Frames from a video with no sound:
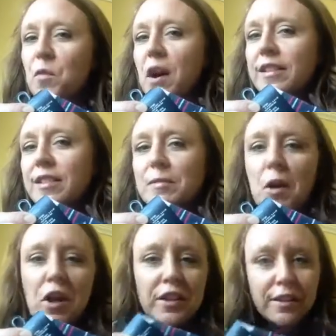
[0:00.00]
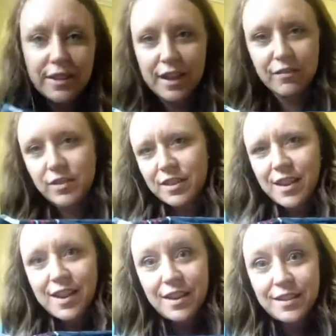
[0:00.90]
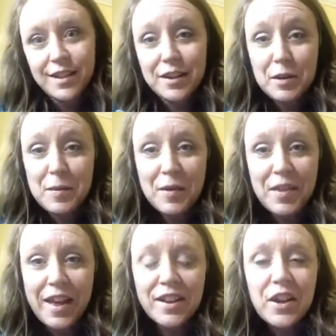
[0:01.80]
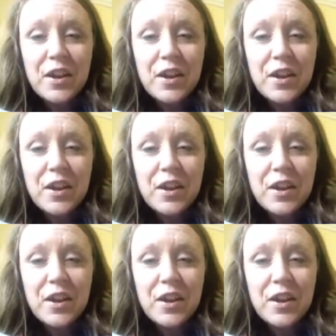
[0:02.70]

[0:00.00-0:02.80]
one small little gift, and they get excited about that.